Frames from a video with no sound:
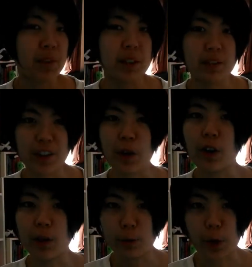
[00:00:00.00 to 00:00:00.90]
you know,
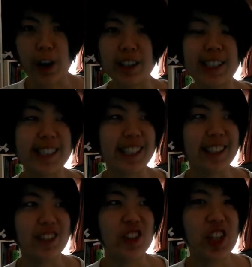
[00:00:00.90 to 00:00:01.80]
awareness
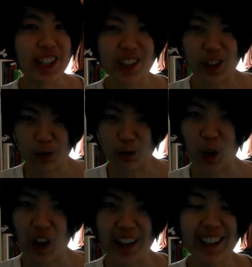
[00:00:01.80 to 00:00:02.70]
and diligent
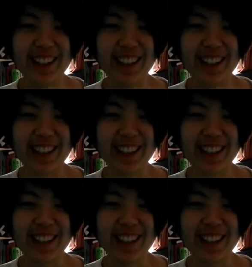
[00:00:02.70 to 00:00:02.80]
work,